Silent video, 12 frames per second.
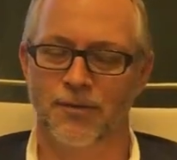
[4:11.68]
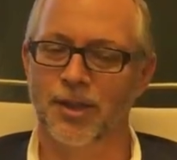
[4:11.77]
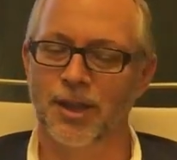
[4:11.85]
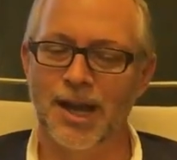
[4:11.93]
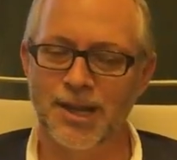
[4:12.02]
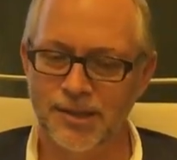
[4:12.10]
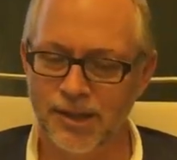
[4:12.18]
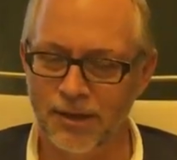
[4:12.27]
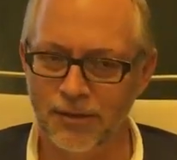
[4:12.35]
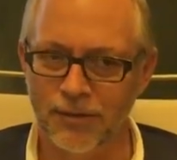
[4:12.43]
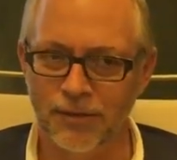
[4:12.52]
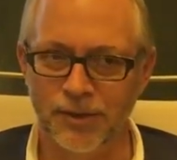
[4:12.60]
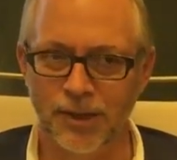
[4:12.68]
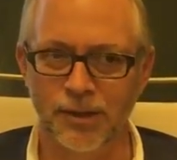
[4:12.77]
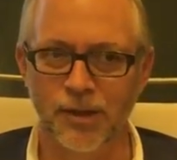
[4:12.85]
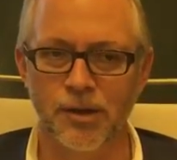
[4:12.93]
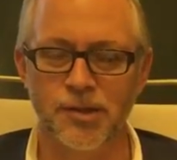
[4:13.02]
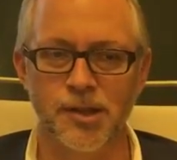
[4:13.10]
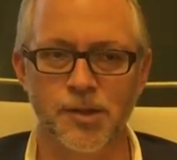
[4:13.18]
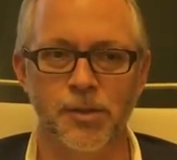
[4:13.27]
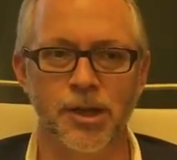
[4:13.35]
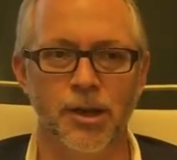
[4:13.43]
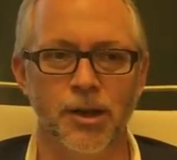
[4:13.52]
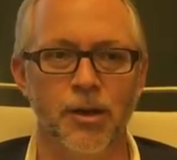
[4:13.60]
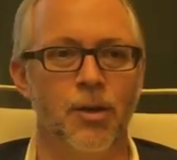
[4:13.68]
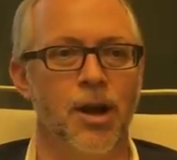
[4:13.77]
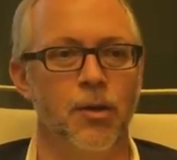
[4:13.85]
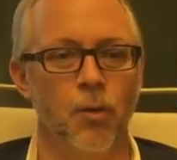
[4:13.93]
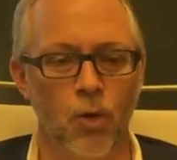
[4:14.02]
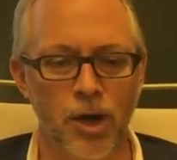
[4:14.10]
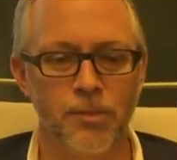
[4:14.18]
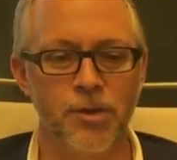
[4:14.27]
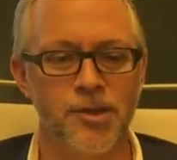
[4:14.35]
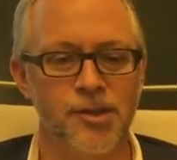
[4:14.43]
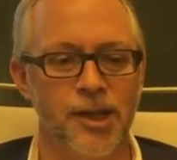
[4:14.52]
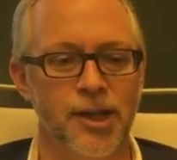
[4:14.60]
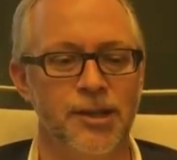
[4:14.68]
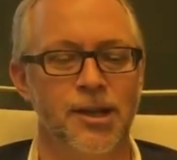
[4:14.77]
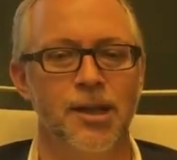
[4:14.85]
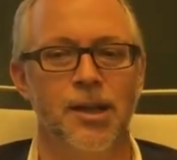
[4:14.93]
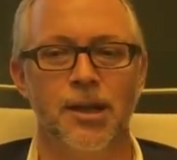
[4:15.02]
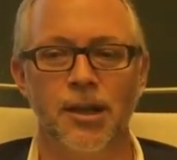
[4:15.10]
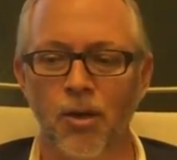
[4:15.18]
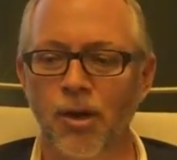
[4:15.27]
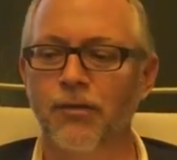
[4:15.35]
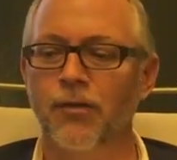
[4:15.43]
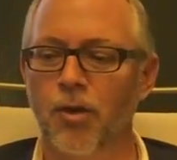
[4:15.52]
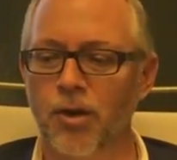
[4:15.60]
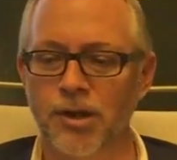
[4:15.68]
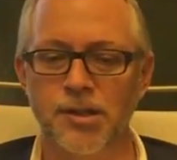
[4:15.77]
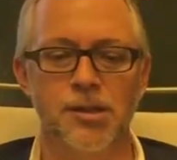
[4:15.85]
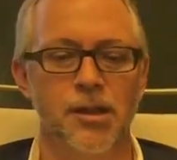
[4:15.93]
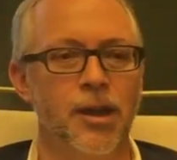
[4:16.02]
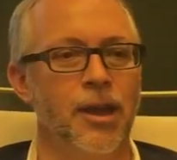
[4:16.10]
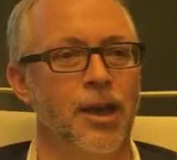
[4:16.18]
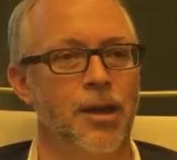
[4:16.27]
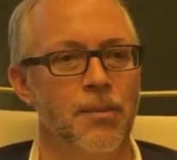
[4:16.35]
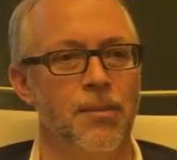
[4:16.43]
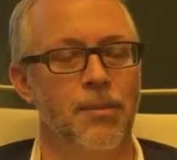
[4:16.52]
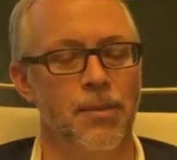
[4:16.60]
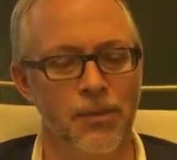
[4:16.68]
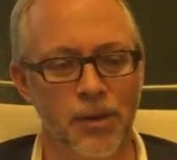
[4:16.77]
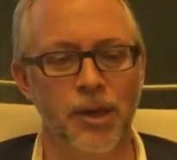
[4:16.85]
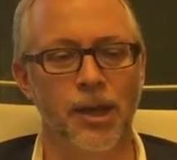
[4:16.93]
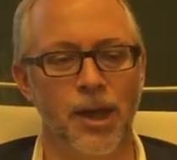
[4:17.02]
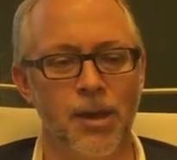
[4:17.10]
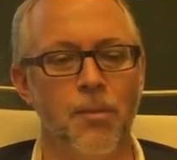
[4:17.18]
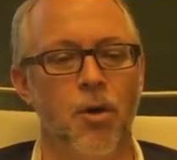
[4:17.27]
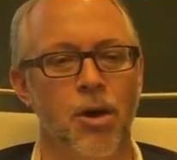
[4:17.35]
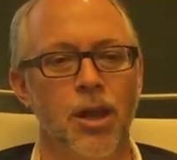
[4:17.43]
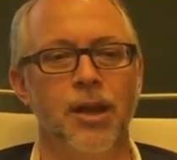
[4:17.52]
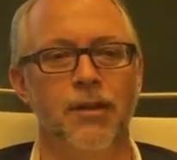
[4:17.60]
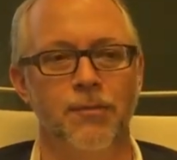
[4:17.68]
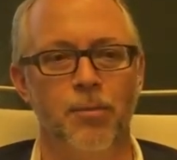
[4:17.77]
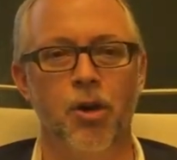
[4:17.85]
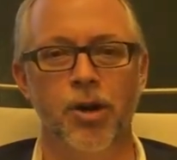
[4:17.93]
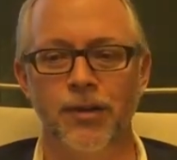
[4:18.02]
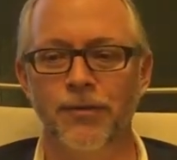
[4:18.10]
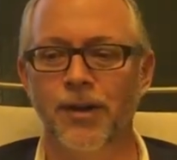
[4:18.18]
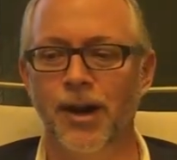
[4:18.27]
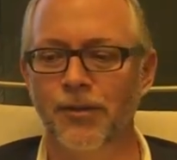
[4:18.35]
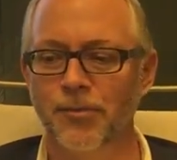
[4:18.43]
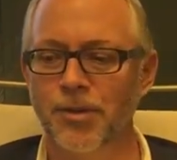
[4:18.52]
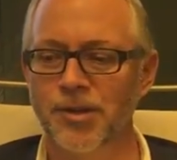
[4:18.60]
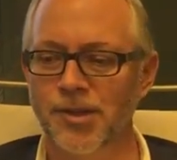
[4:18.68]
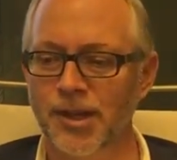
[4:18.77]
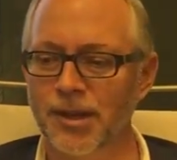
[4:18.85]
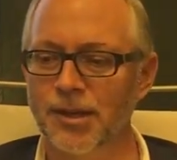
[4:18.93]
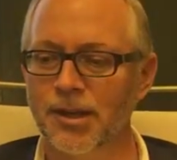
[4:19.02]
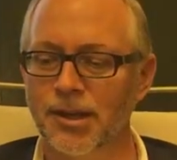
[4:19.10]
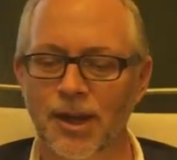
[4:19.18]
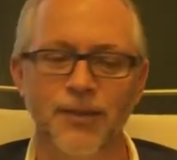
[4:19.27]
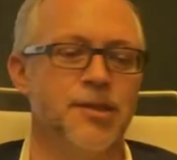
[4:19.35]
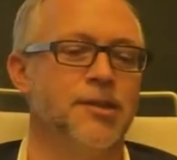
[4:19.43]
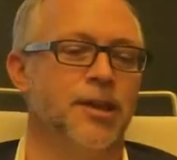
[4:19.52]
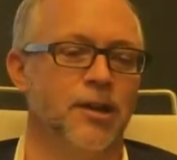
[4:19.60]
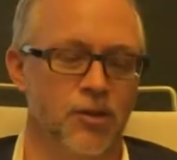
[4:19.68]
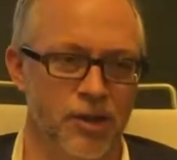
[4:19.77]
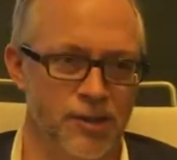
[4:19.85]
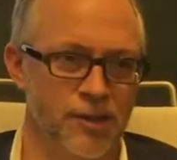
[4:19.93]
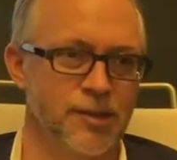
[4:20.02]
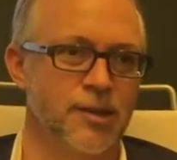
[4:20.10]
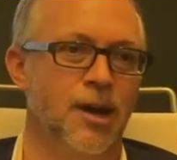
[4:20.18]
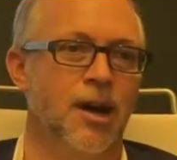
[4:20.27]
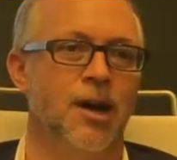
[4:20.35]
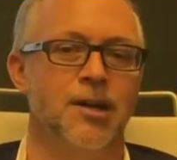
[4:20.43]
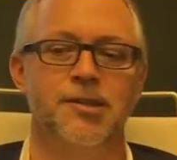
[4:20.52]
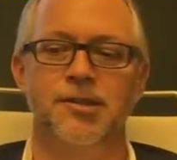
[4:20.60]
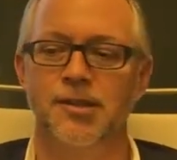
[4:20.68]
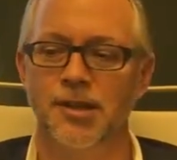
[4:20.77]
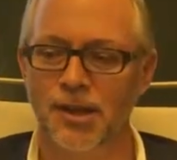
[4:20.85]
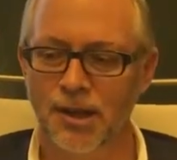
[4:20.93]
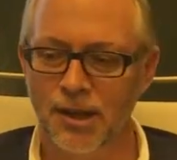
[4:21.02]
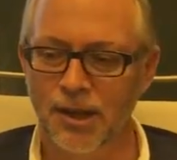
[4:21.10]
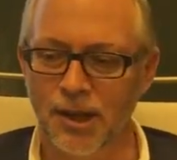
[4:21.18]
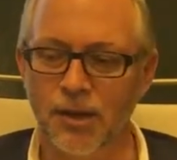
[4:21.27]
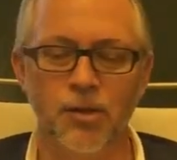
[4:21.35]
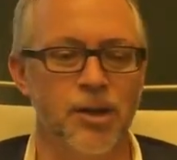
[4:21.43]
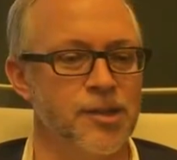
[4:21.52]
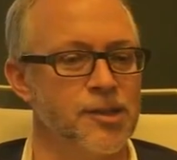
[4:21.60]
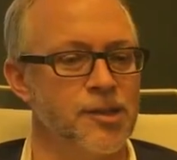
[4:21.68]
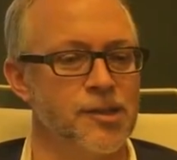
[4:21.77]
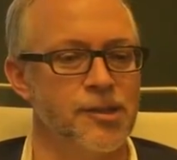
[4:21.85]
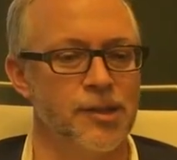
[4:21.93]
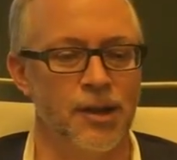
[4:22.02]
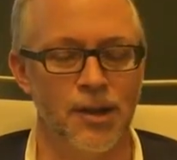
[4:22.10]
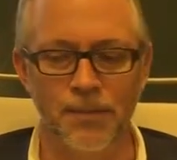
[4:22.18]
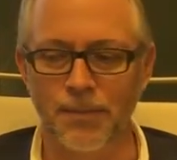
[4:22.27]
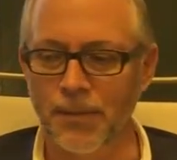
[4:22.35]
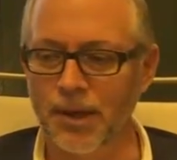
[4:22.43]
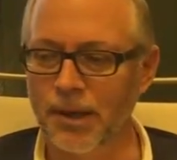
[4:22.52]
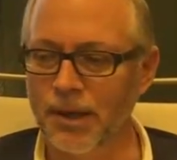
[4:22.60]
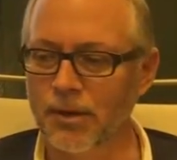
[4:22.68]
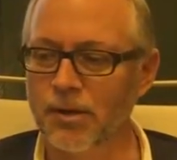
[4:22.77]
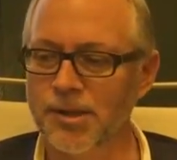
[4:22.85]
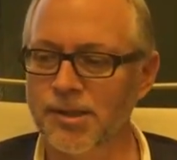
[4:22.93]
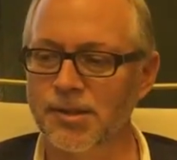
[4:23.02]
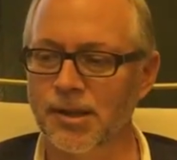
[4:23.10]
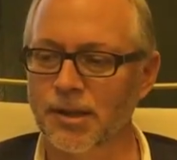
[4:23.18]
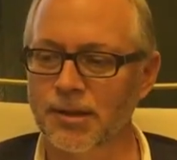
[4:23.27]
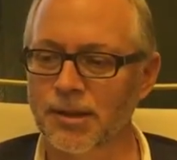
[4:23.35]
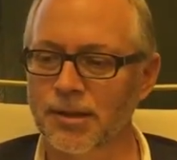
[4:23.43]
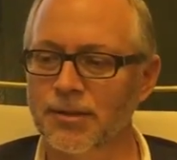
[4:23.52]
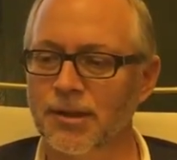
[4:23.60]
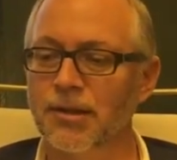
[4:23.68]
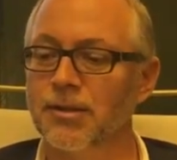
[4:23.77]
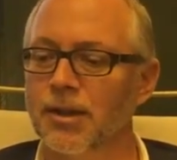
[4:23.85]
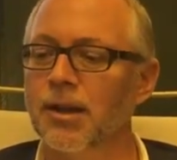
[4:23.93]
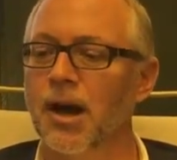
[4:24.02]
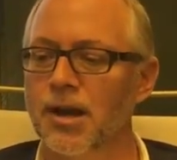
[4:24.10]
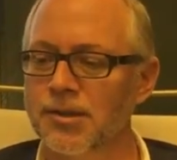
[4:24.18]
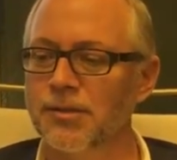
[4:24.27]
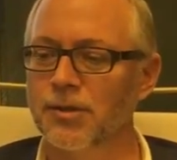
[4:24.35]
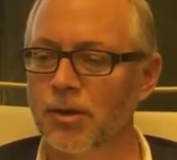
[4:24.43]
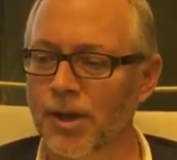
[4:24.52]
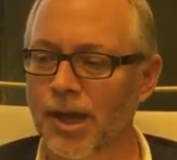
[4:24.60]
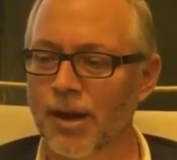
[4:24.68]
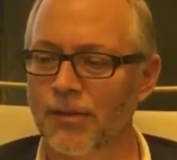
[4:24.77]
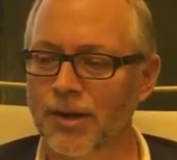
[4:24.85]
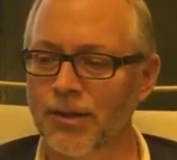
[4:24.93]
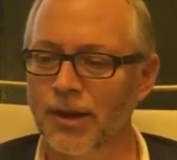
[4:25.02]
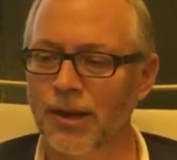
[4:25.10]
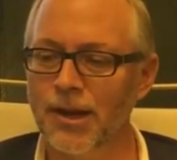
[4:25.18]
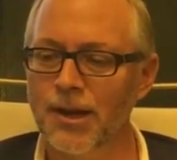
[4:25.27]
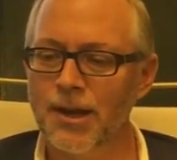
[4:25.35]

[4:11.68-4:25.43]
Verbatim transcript: For the last 10 or 15 years, it's been around 1%. Going forward, it's looking at looking at more like 0.5%. And this increases costs, increases, um, increases the, the, the, cost of doing everything.